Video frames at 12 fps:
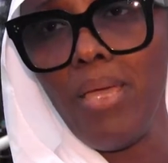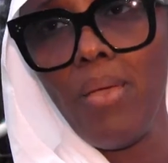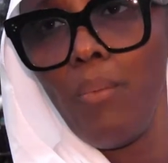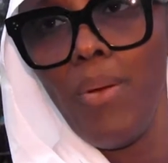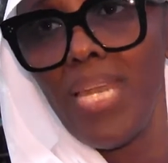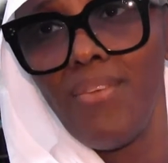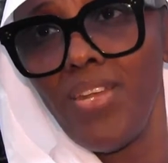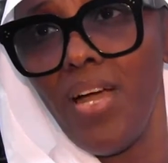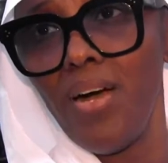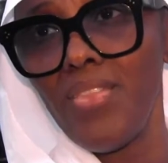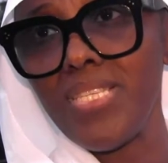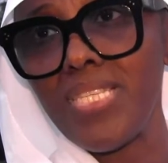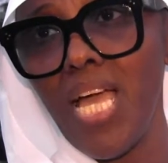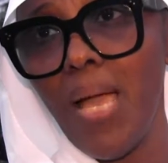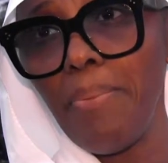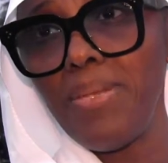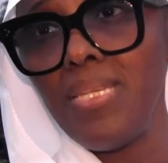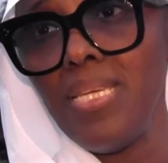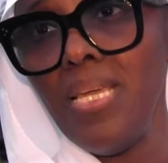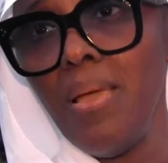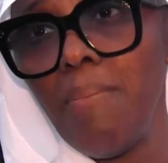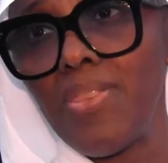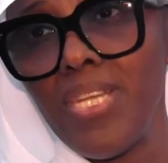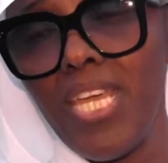we weren't having all this happen.
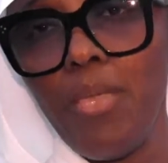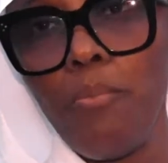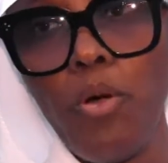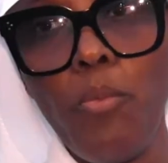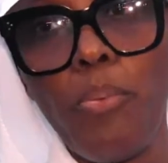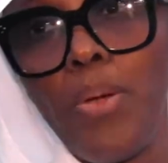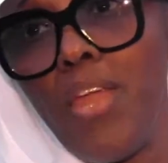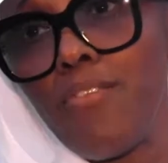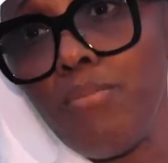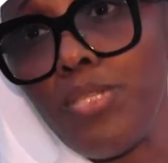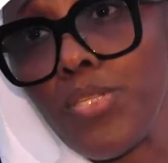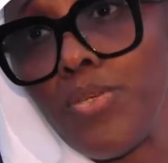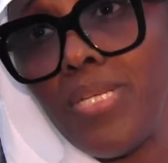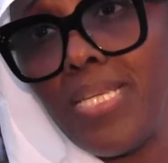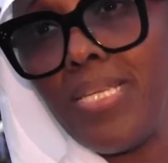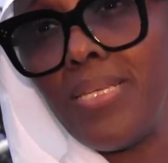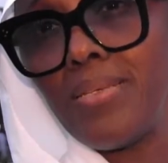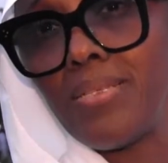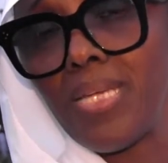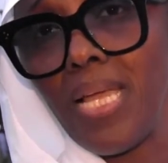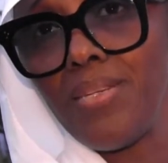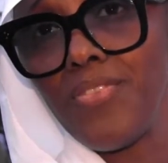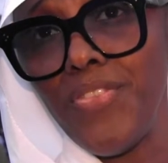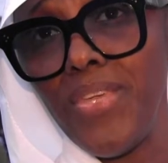But then now you pull prayer from school and you
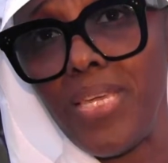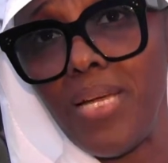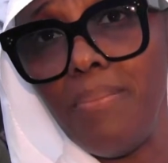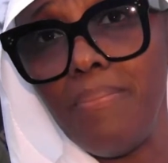kind of think,